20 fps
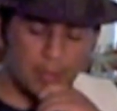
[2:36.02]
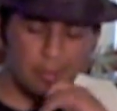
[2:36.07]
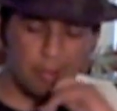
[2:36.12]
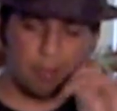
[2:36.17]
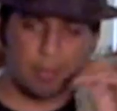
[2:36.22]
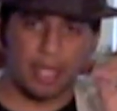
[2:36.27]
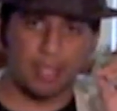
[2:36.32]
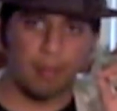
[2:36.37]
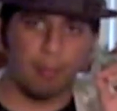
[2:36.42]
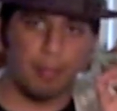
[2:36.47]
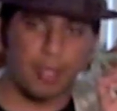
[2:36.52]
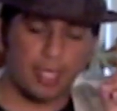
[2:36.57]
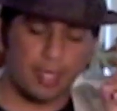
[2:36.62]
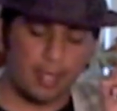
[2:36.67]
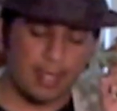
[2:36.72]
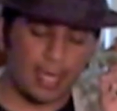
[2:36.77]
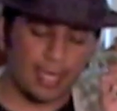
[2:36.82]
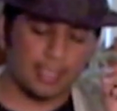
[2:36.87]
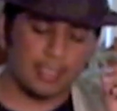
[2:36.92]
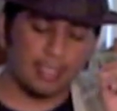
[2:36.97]
But by the
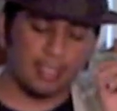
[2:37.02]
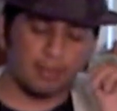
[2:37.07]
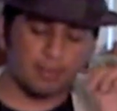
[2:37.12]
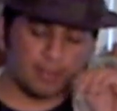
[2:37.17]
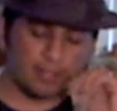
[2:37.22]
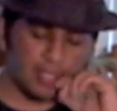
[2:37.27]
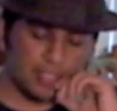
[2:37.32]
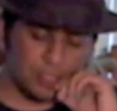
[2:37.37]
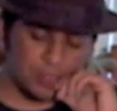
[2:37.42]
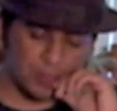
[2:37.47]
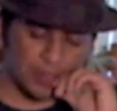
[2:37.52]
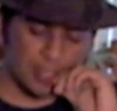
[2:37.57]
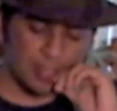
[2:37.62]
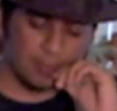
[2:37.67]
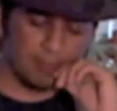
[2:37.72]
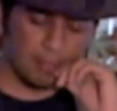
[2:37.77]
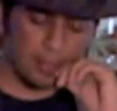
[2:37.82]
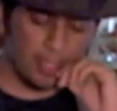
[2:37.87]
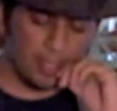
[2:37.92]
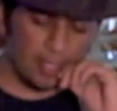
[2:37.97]
mid-19th
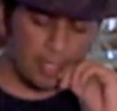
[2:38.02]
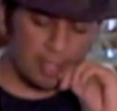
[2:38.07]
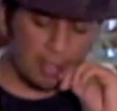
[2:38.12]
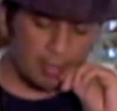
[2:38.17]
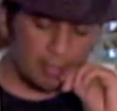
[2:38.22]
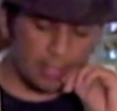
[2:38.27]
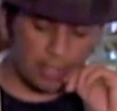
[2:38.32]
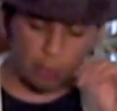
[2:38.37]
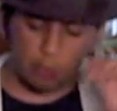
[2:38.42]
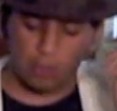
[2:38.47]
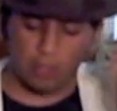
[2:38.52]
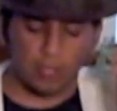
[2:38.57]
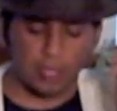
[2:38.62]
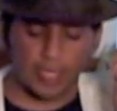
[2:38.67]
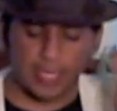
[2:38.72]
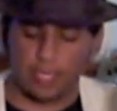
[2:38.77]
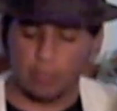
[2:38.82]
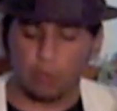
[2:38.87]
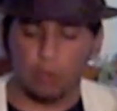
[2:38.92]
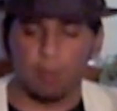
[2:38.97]
century, there
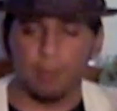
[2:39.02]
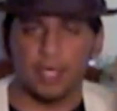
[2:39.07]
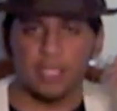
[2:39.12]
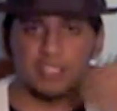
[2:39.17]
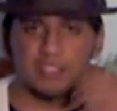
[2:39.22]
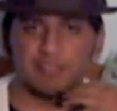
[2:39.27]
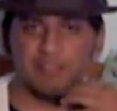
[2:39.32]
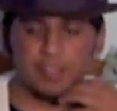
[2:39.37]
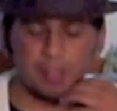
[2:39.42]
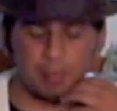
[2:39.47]
were equal amounts of